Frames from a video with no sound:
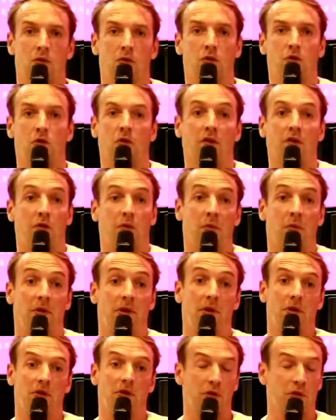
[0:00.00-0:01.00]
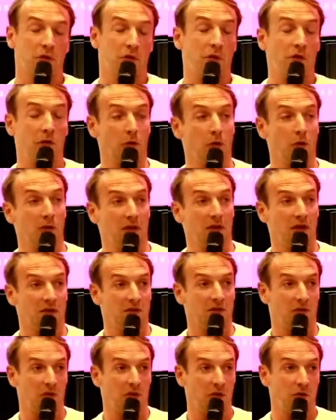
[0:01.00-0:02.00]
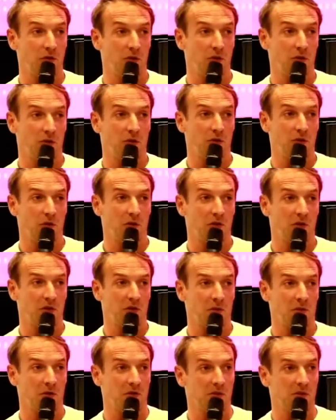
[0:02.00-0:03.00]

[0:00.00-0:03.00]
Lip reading: have a better user flow, I guess, for your customers.